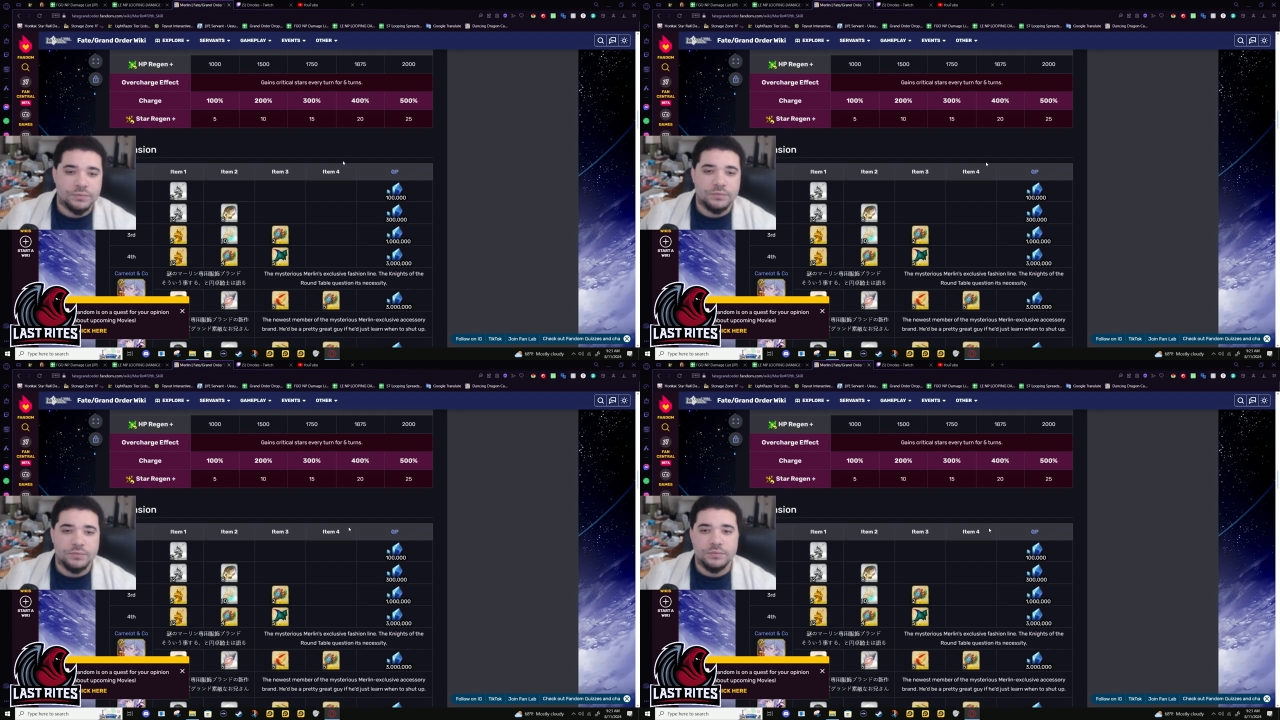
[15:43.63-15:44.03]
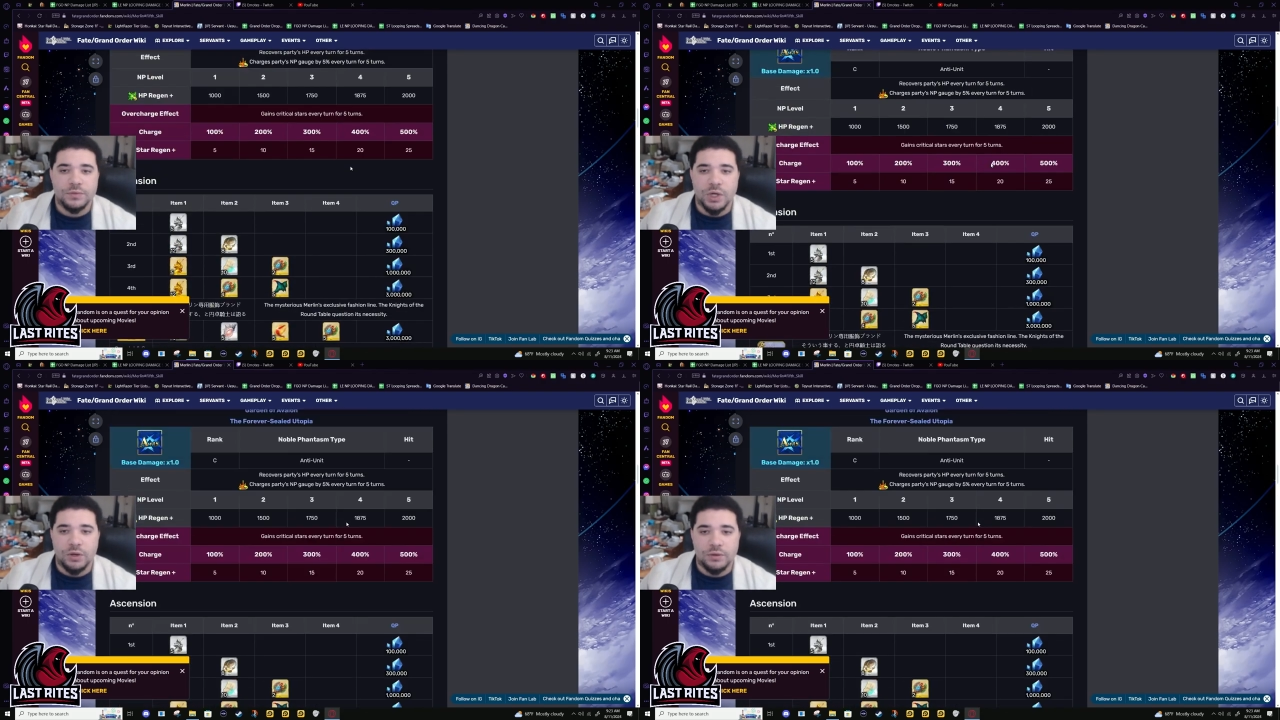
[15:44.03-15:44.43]

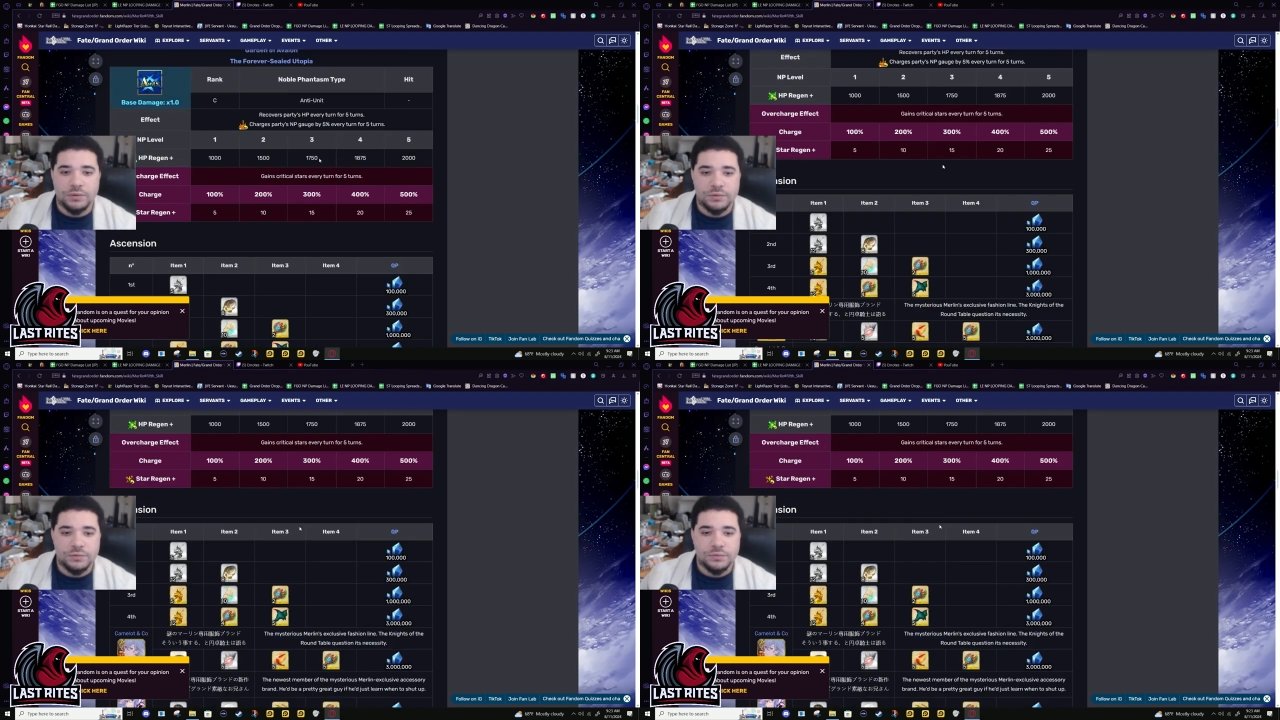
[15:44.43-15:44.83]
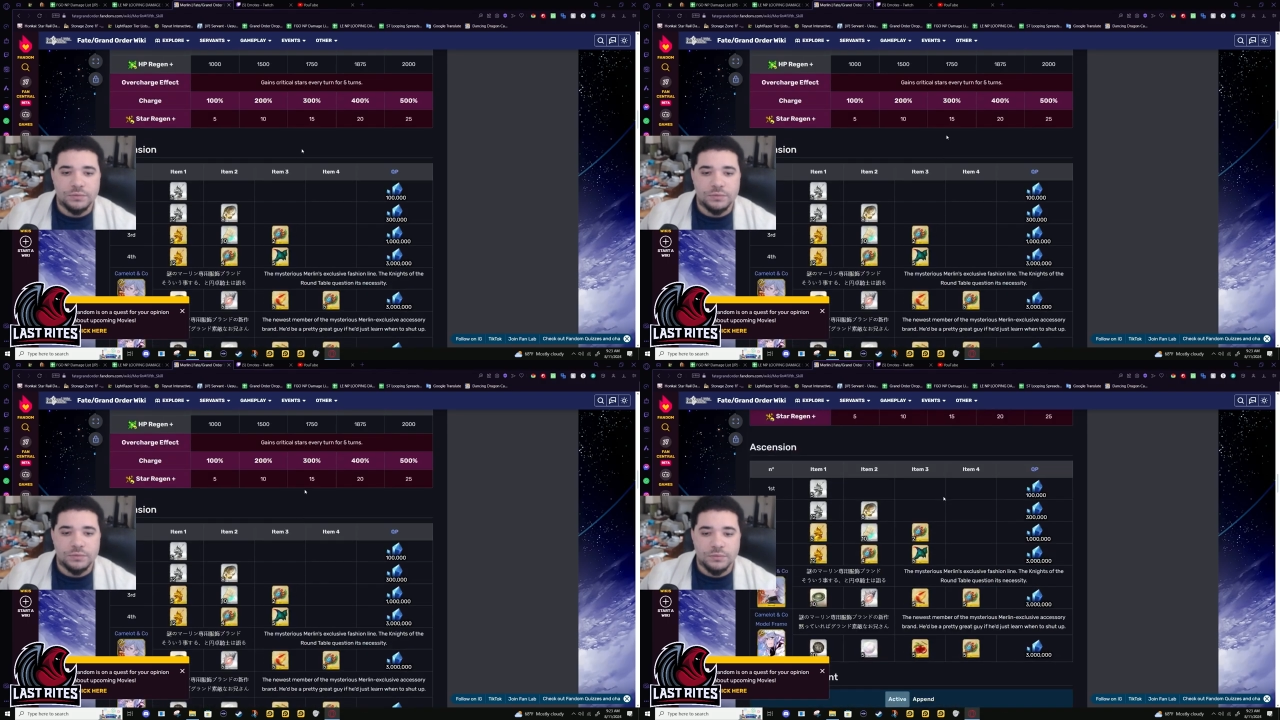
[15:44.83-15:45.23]

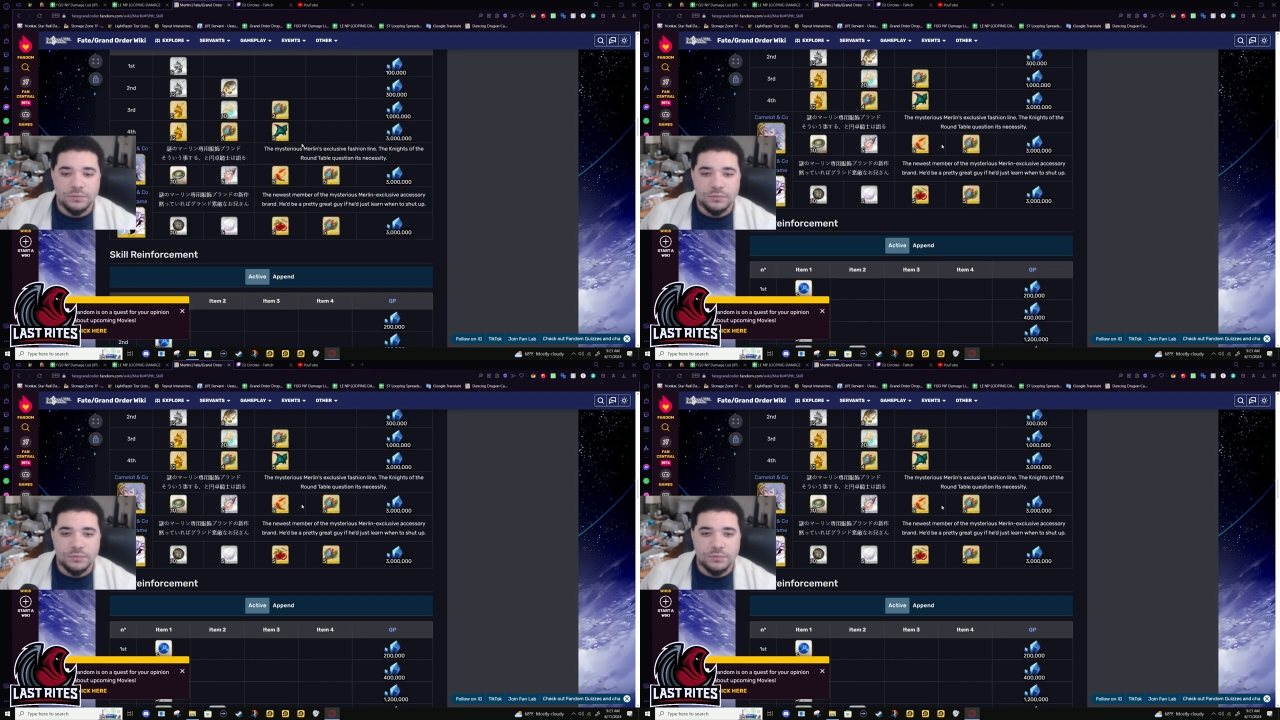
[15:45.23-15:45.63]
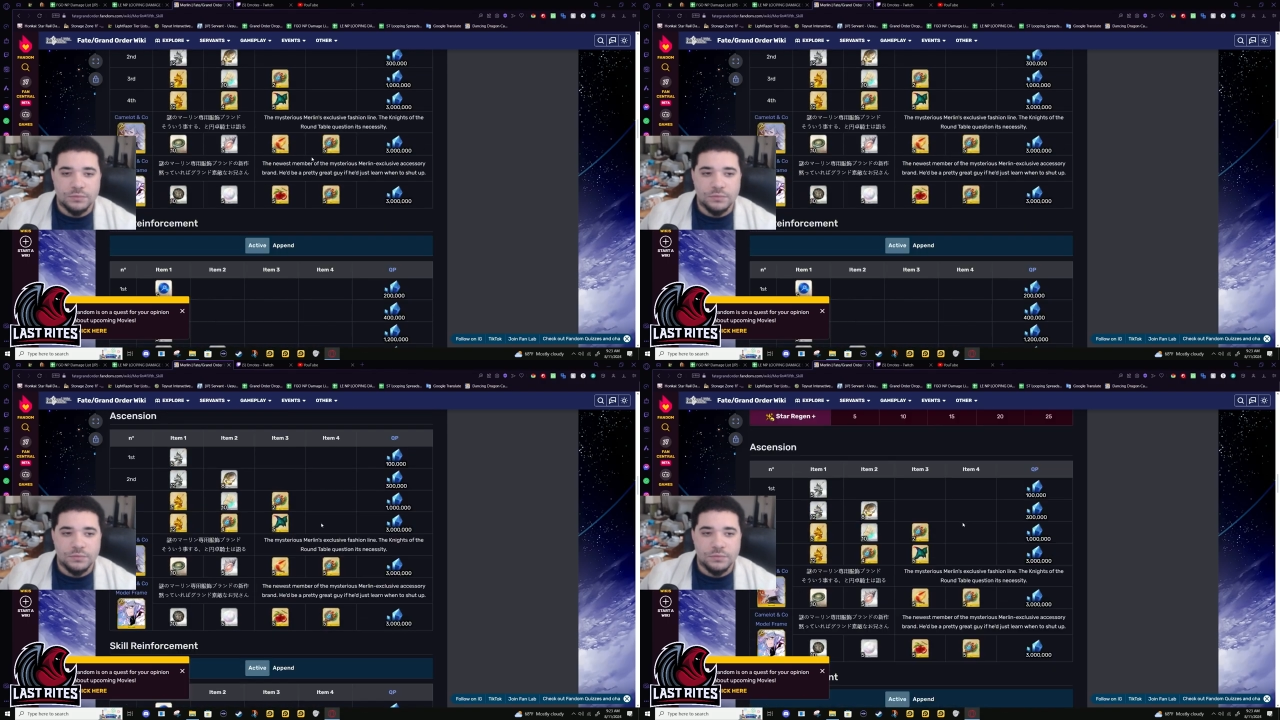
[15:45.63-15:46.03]

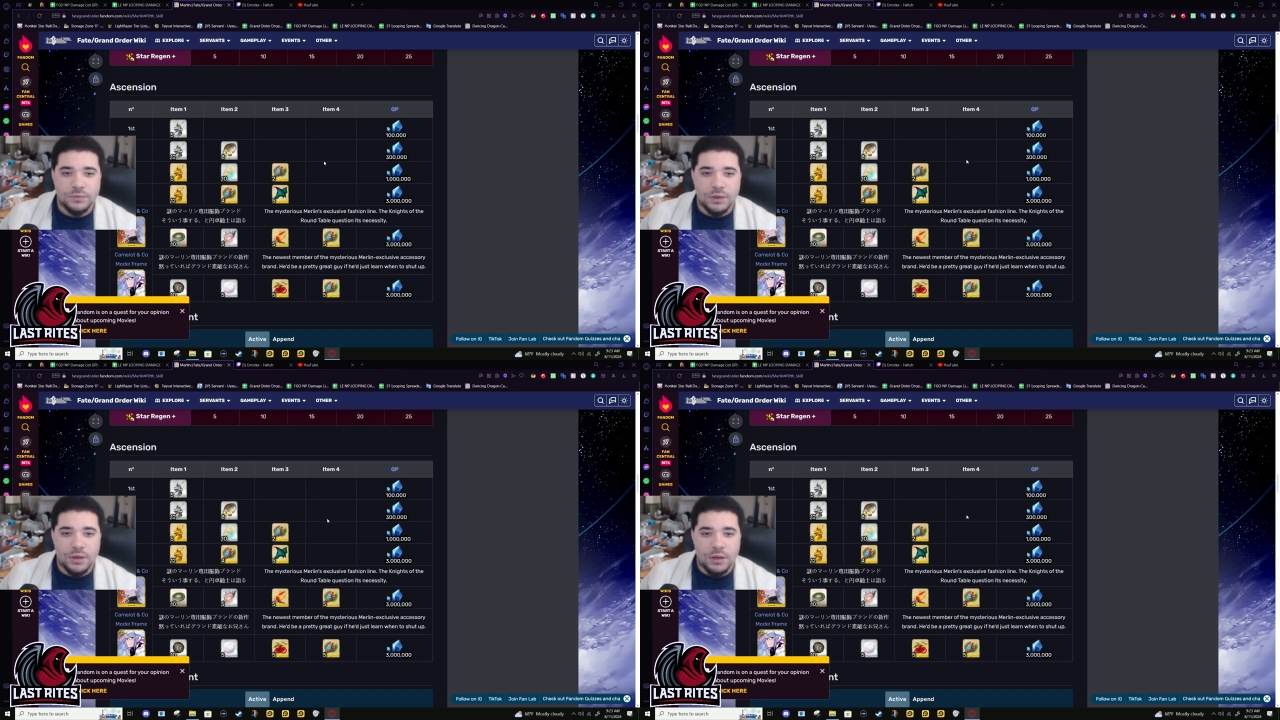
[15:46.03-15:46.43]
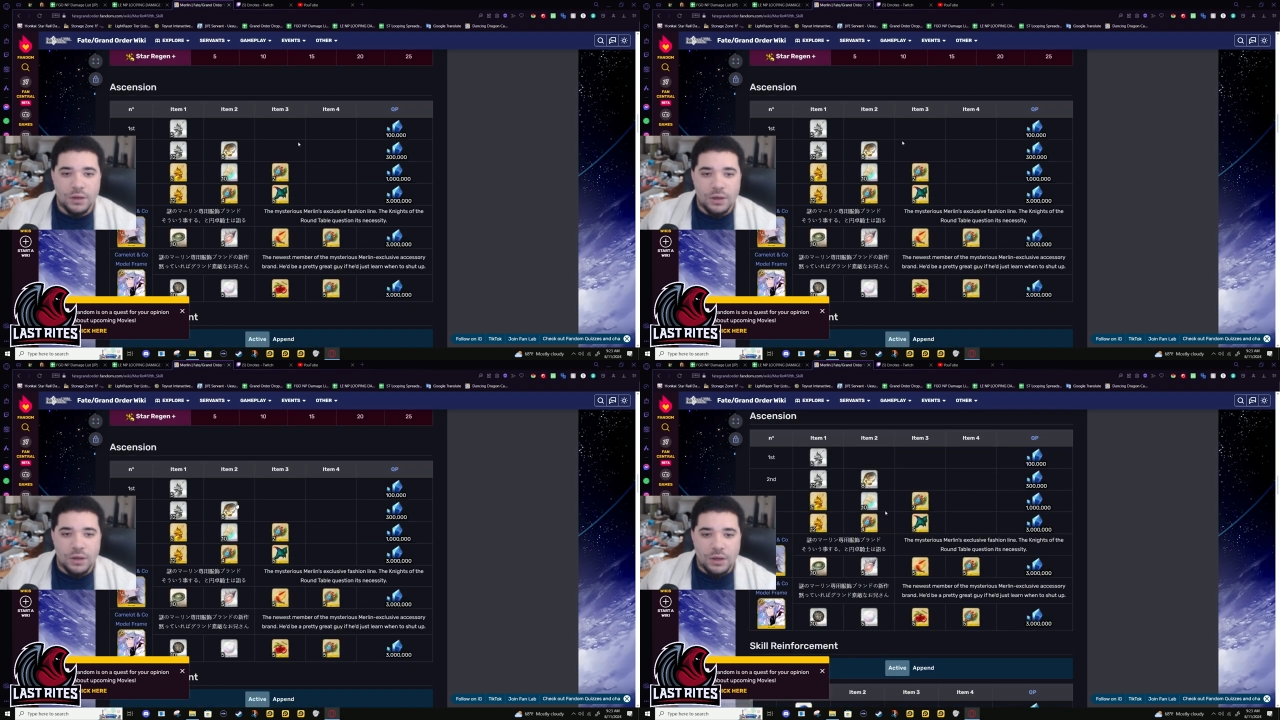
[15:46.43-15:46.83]

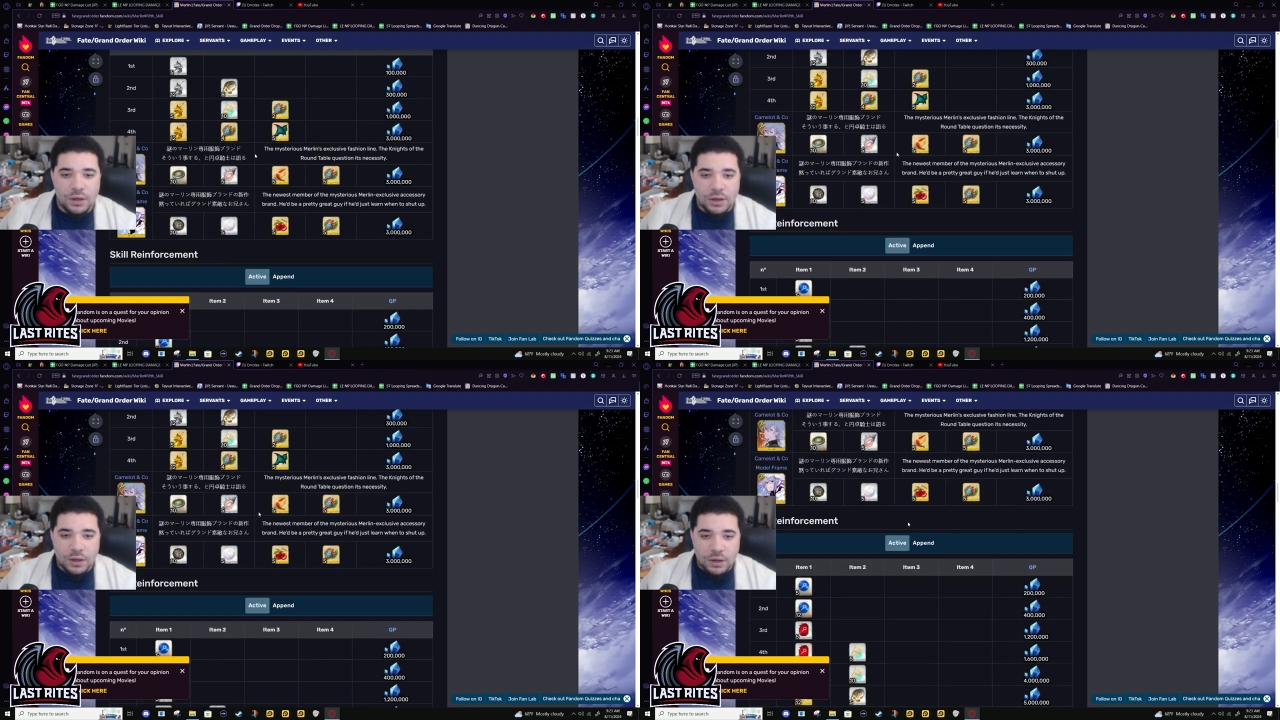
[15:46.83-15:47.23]
[no speech]